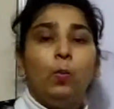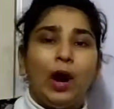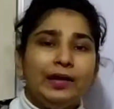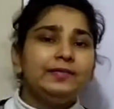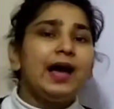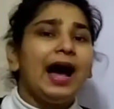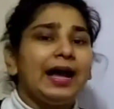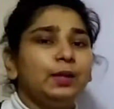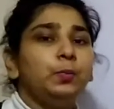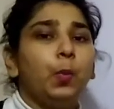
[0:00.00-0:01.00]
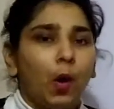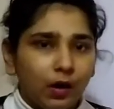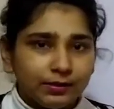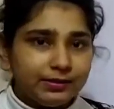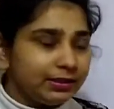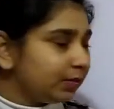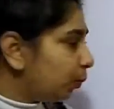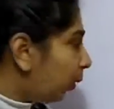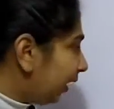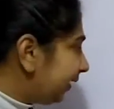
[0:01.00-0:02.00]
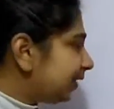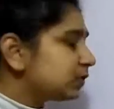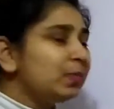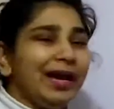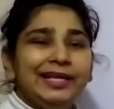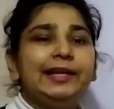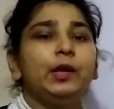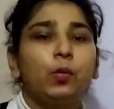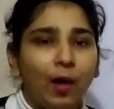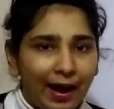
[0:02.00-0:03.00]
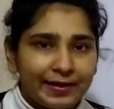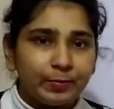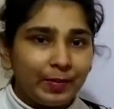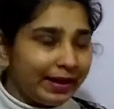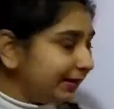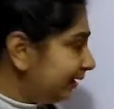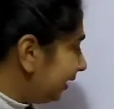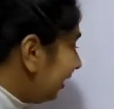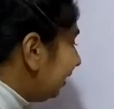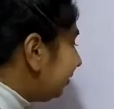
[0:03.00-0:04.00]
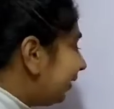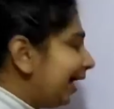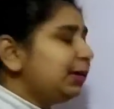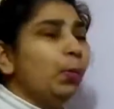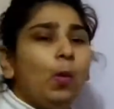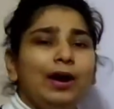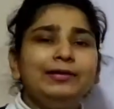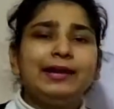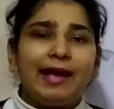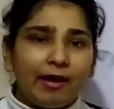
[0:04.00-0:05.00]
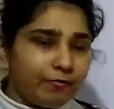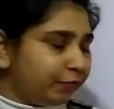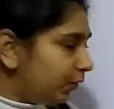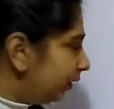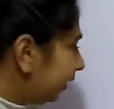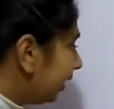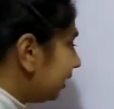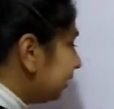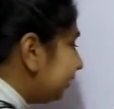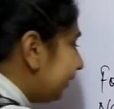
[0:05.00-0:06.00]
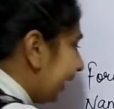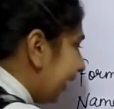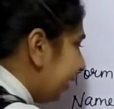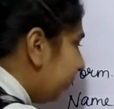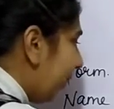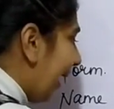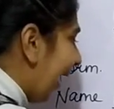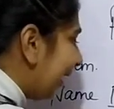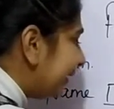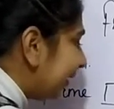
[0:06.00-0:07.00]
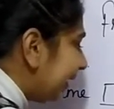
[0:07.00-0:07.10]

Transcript: what I want, what is my requirement, that whatever name and